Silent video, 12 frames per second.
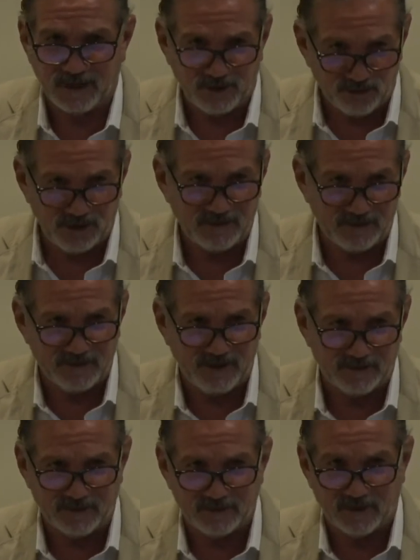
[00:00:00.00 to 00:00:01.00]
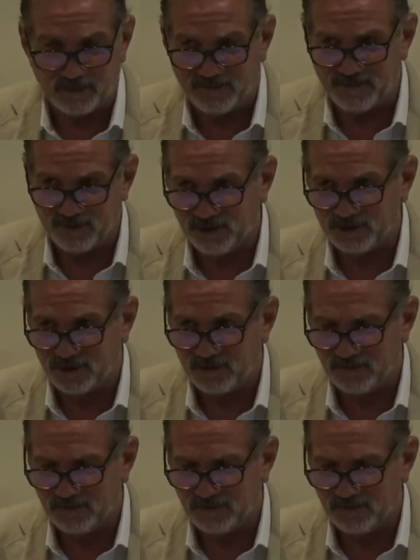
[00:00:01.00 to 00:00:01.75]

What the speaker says: I treat diseases. I'm a physician.